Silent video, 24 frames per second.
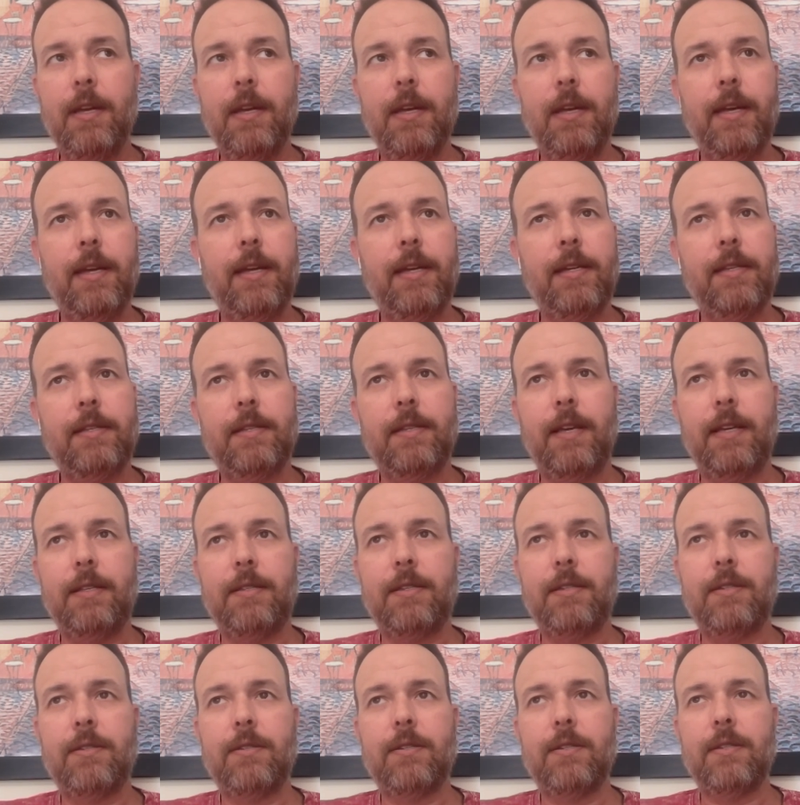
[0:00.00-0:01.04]
it
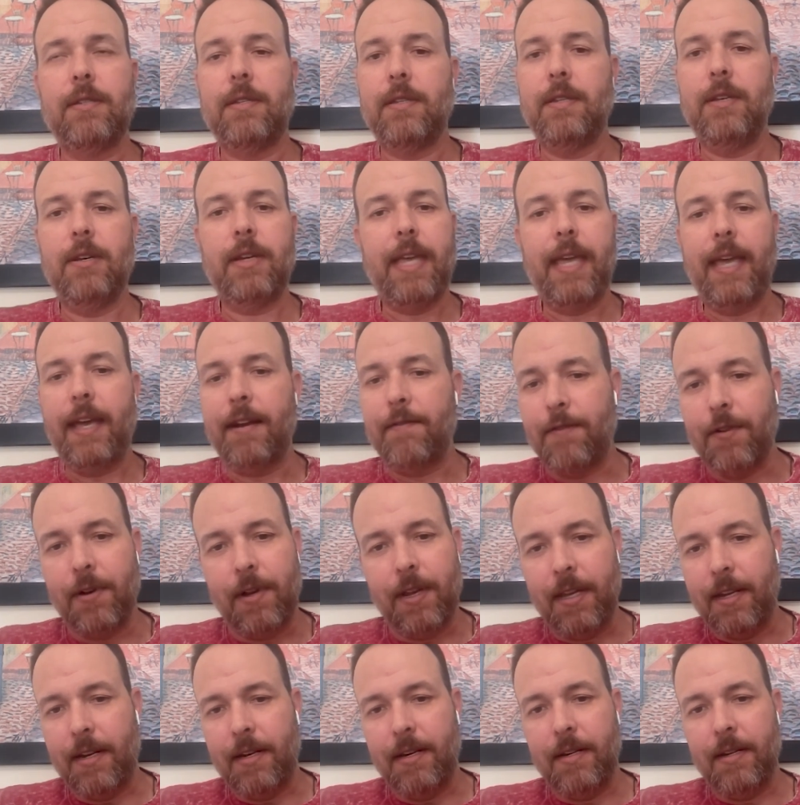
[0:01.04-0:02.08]
it's you can't
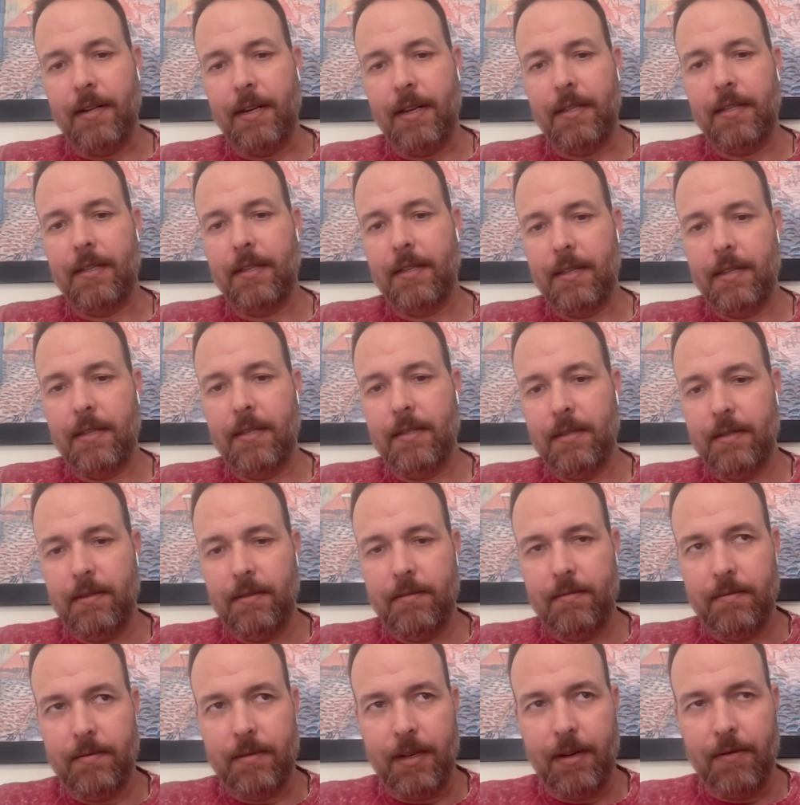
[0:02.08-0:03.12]
forget that
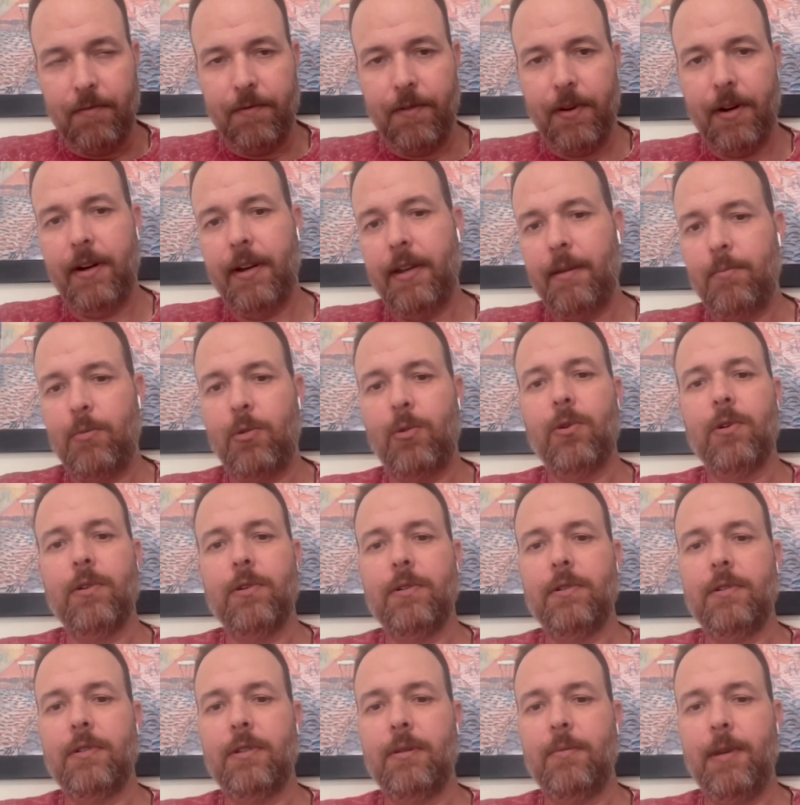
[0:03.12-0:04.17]
yeah. they're very
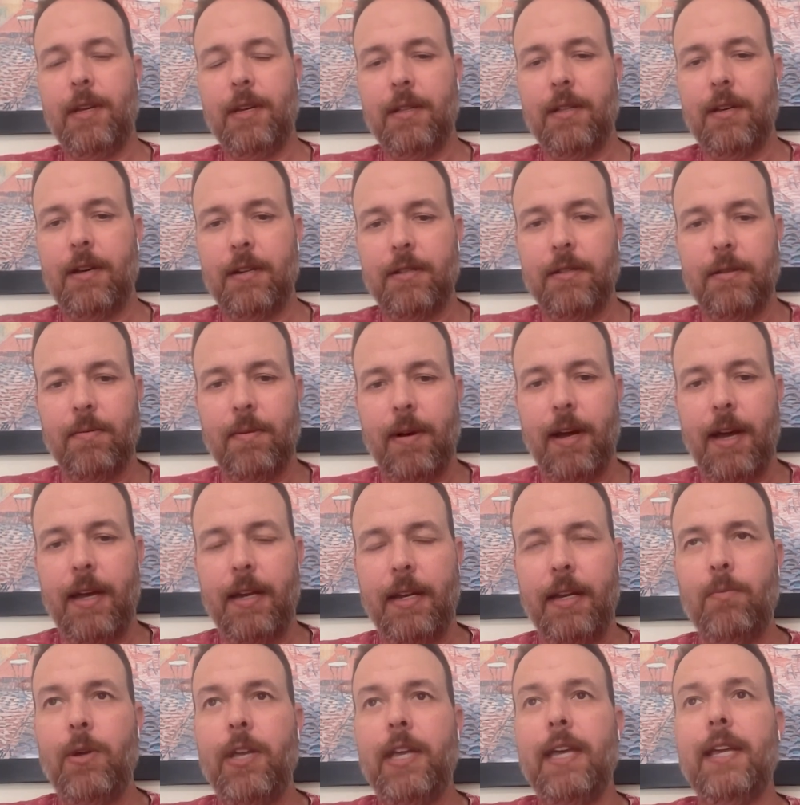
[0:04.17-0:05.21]
important to be along the
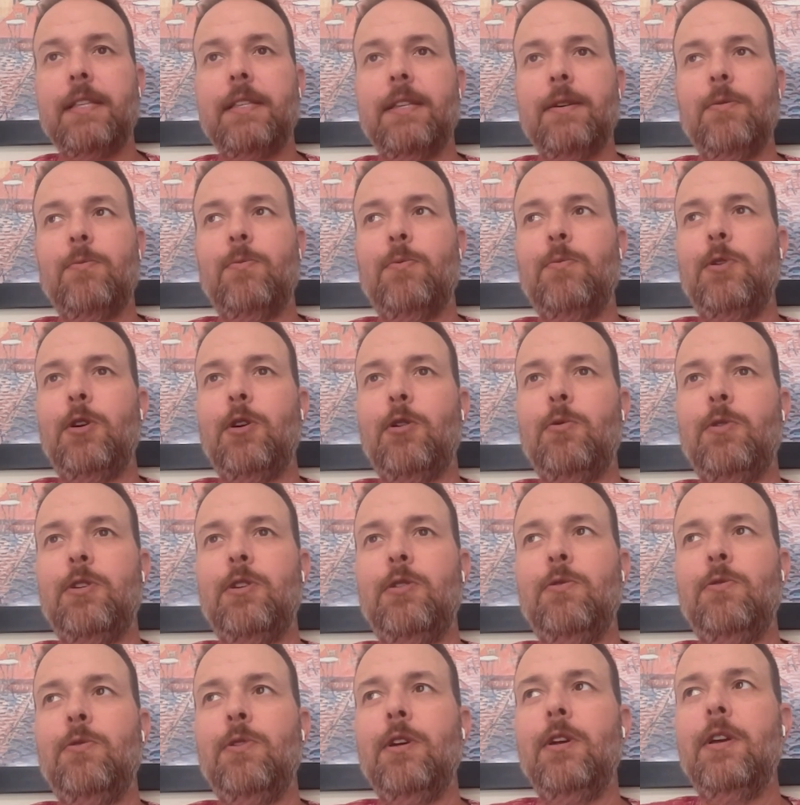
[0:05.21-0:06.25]
ride. And we get to you know when
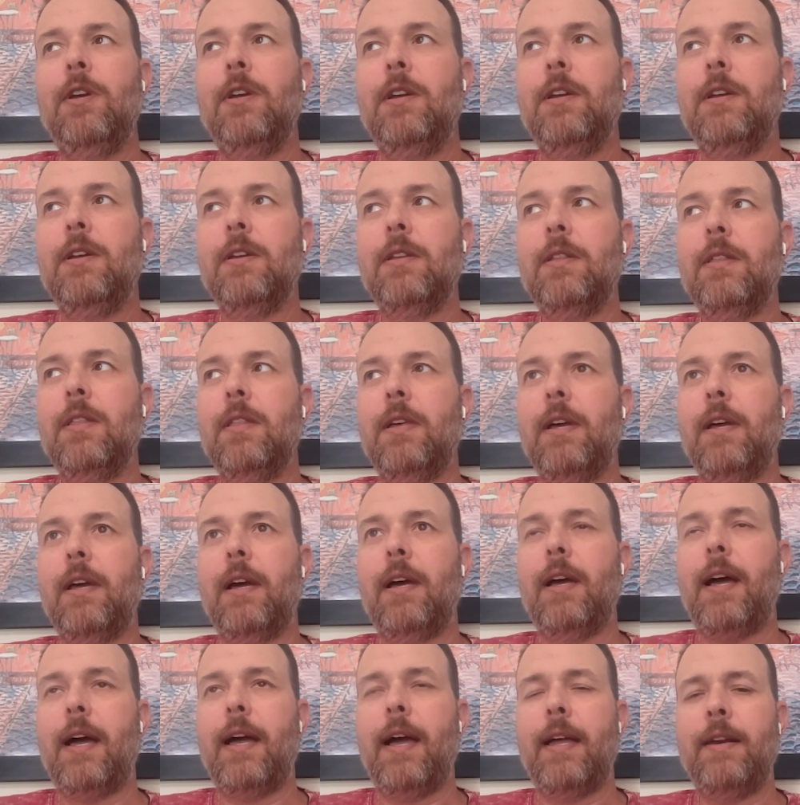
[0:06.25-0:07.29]
you
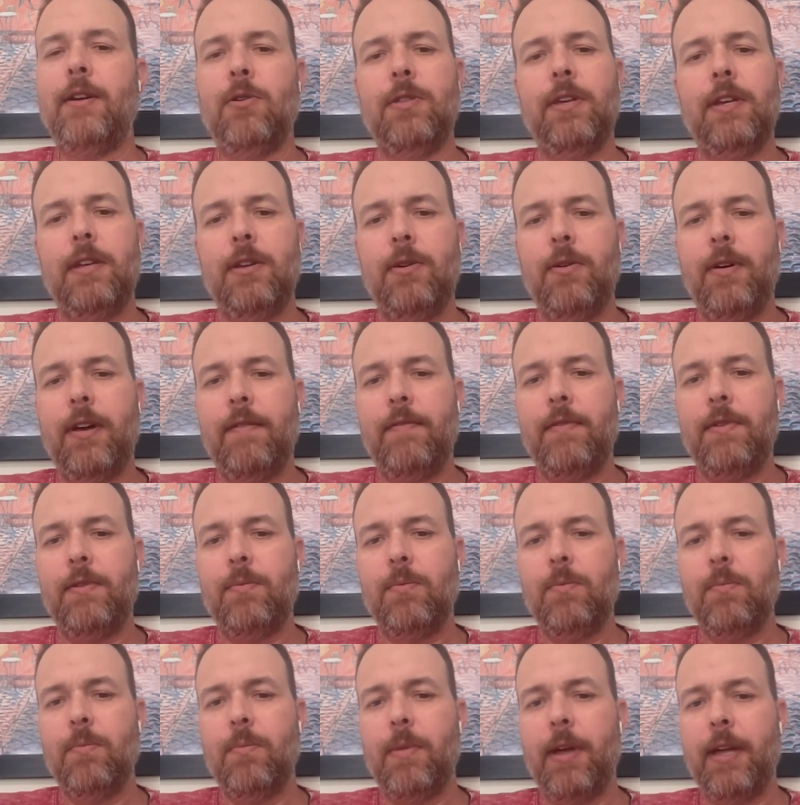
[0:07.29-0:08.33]
I know that you
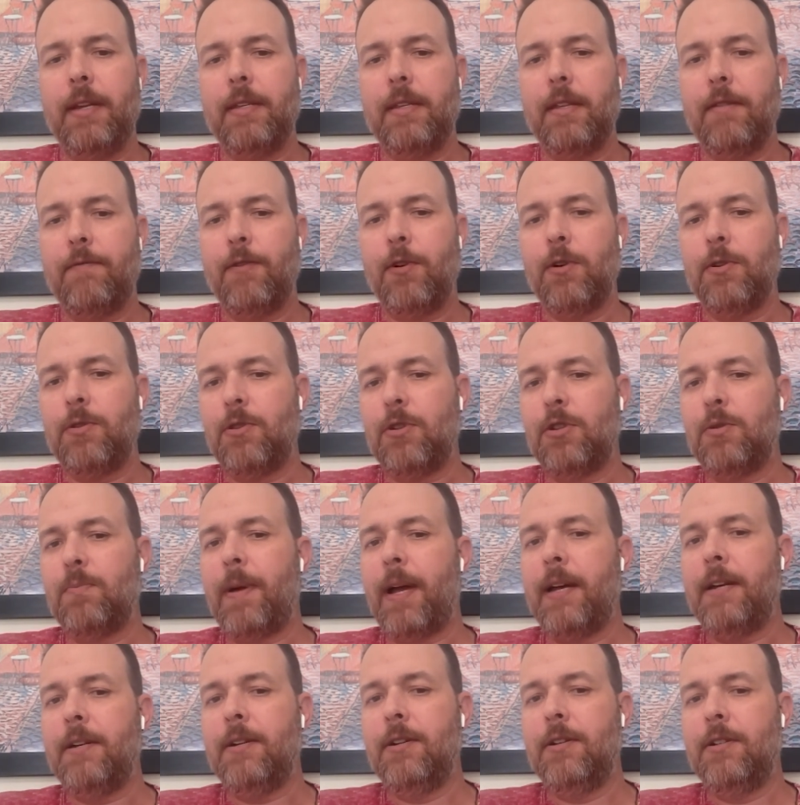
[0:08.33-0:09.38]
haven't met the first
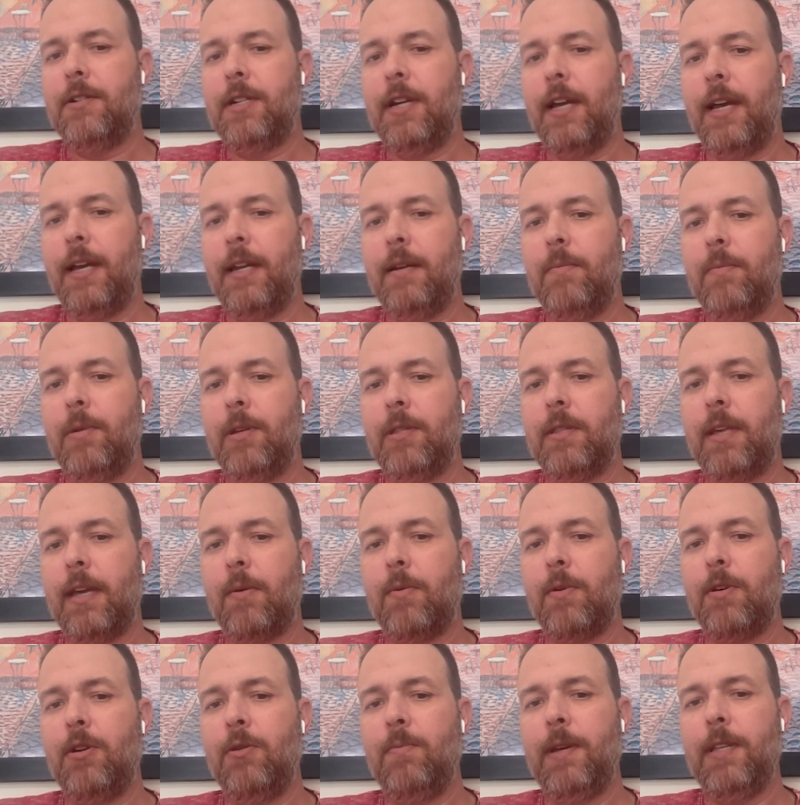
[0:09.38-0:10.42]
responders yet, but
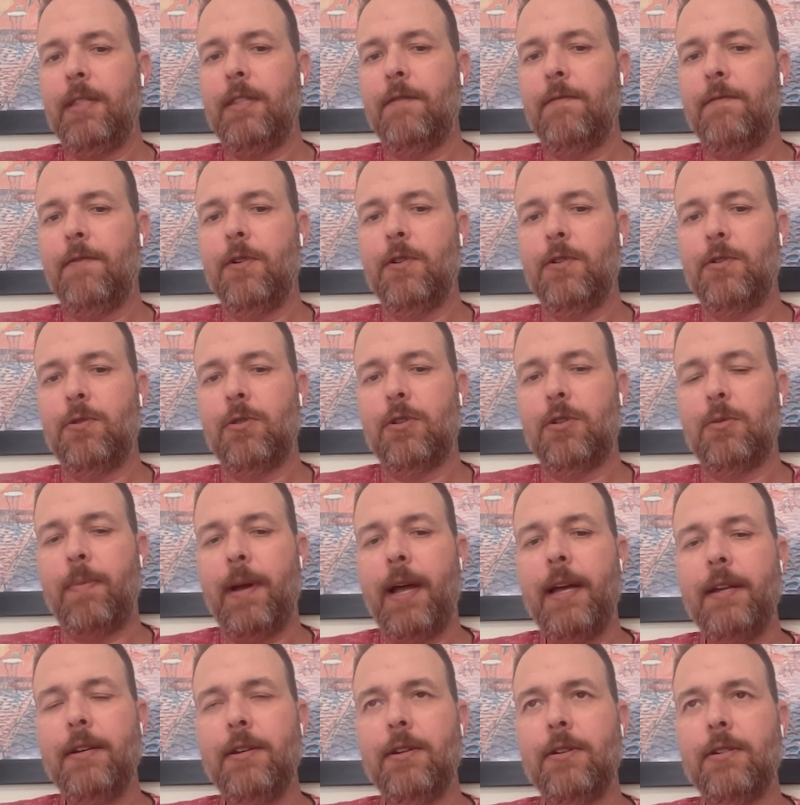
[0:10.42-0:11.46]
like when you meet the first
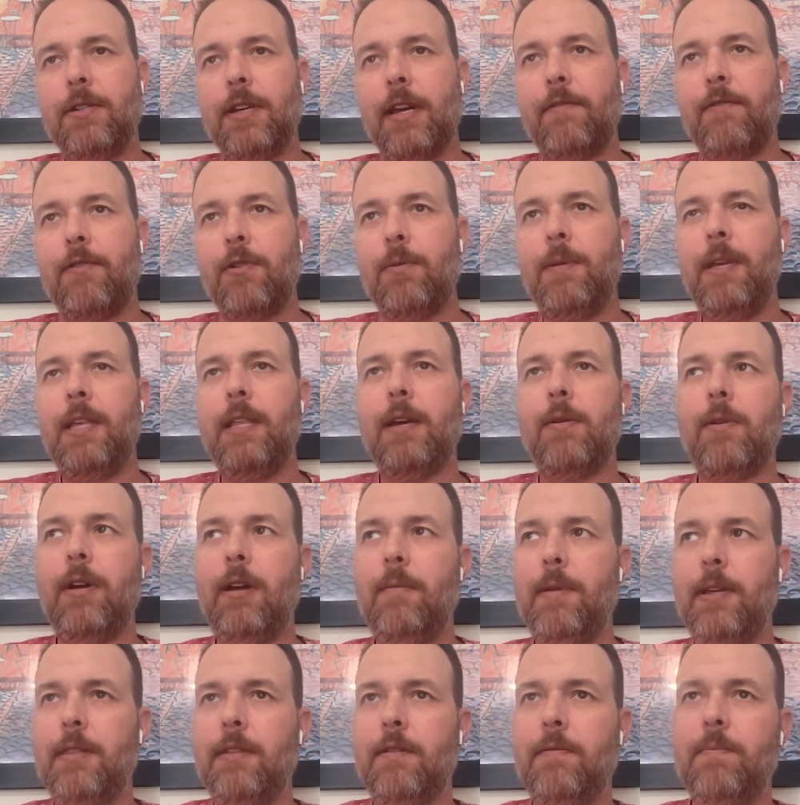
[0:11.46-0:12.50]
responders, like for me, like when
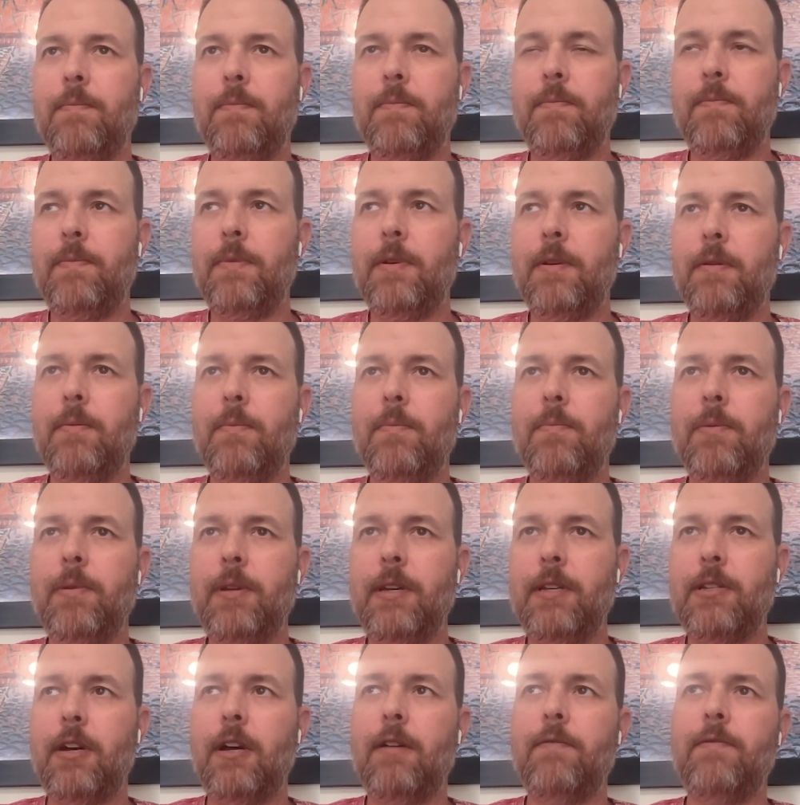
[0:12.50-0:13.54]
I met the the
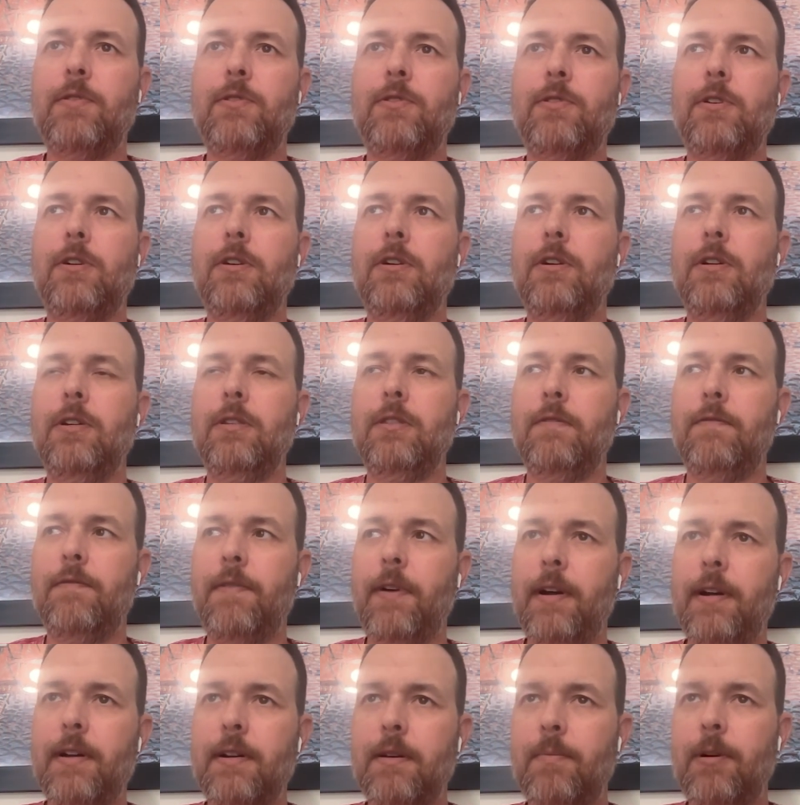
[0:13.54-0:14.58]
police officer and the
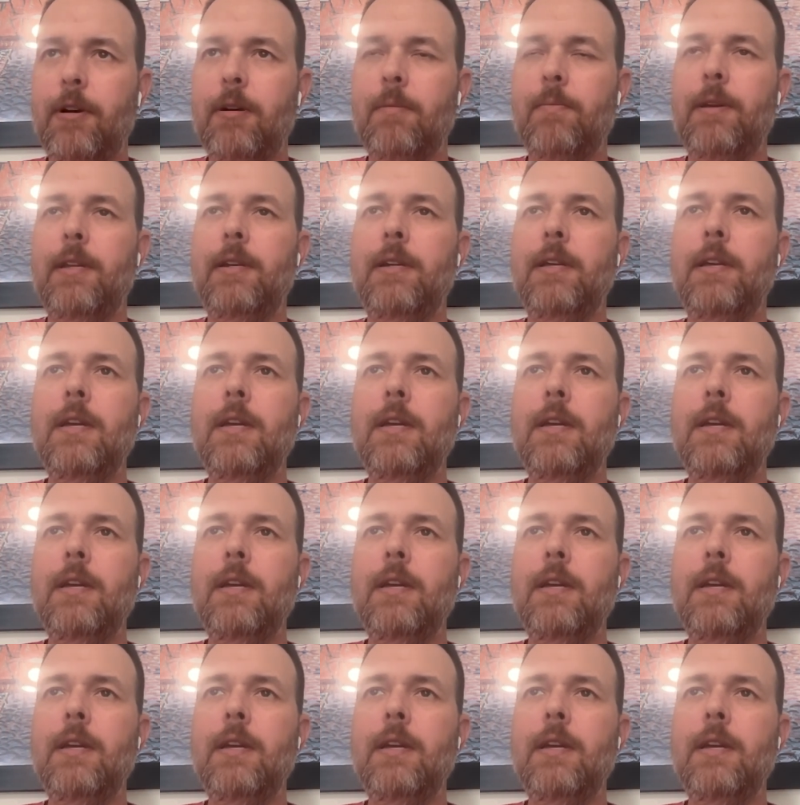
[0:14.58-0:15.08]
fire department,